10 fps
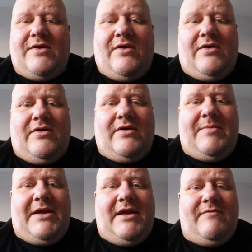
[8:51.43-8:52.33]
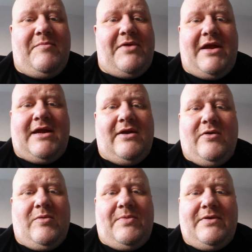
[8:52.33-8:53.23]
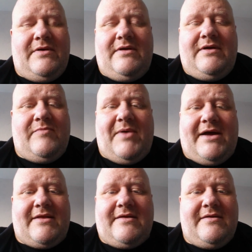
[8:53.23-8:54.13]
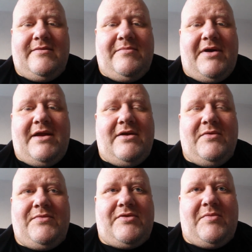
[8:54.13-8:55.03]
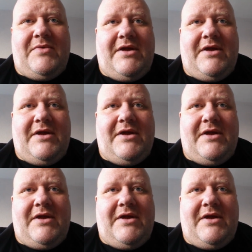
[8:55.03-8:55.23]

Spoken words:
or I mean, even breaking up is bad. Breaking up with somebody